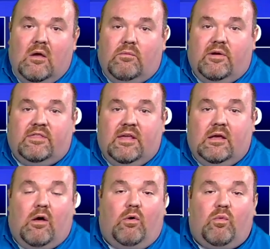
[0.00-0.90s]
with the
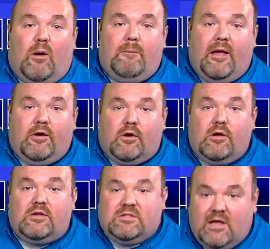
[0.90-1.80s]
Coldwell
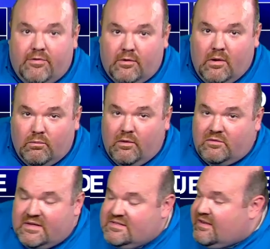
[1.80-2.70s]
Banker Southern
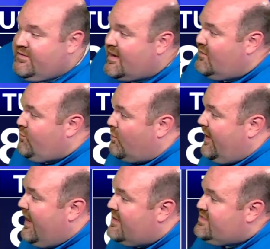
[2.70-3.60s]
Realty 7-day
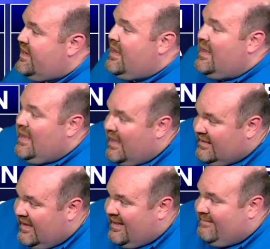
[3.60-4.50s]
forecast.
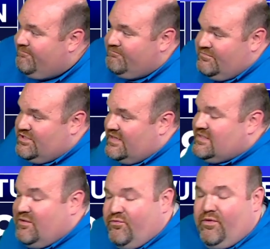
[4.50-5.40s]
Again,
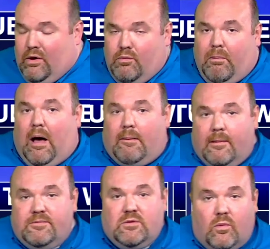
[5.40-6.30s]
just a few
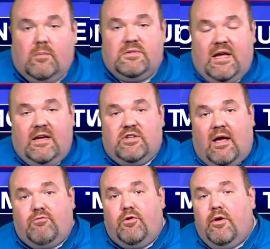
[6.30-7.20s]
pop-up storms each
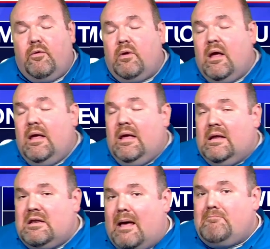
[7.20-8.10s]
afternoon,
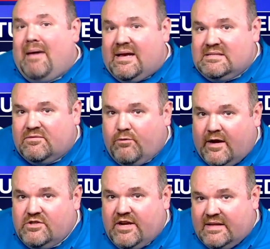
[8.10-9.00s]
not massive
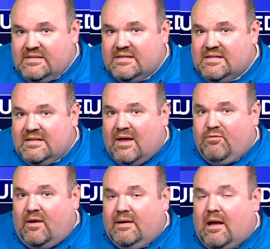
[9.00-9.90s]
rain chances and
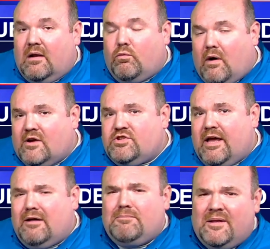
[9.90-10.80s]
definitely not a
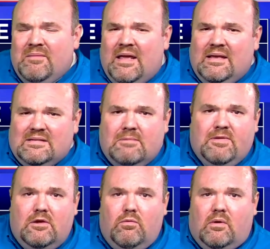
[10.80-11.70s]
washout, but
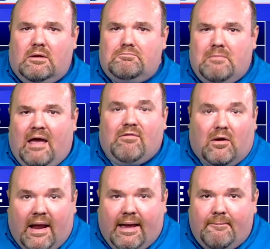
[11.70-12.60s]
something you want to have
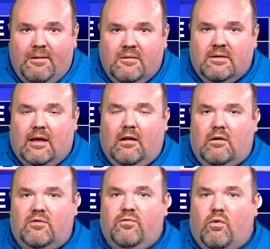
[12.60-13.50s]
our app
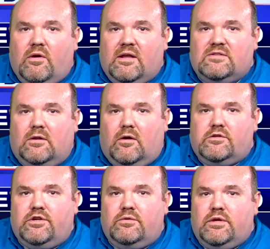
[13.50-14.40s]
downloaded for. It does
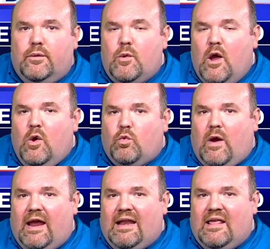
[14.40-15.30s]
alert you to
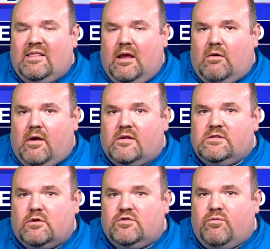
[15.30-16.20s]
rain in the area.
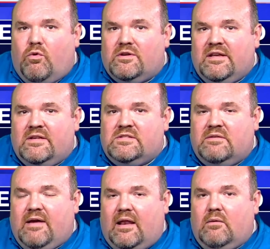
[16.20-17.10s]
Search for Tennessee
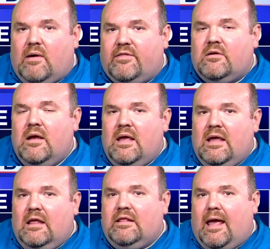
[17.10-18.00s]
Valley Weather
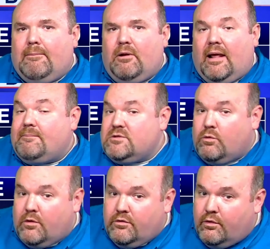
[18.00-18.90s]
in the Apple App
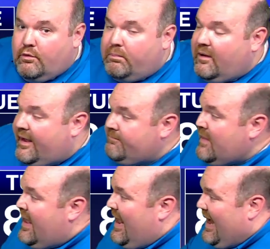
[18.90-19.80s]
Store and Google Play.
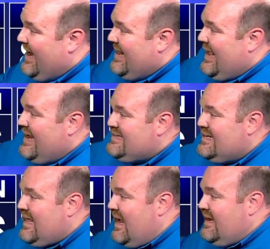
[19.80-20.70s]
88
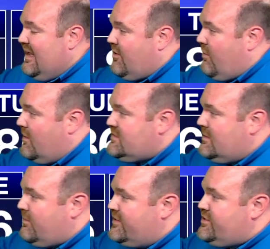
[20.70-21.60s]
to 90 across
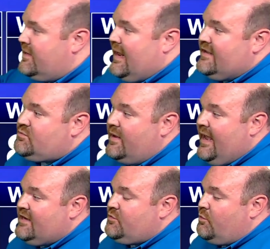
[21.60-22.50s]
the region as we
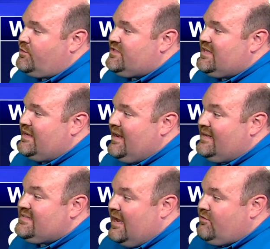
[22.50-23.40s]
head towards Sunday,
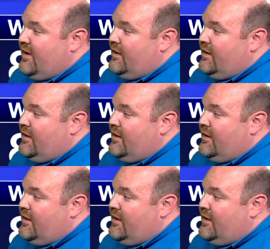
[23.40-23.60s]
Saturday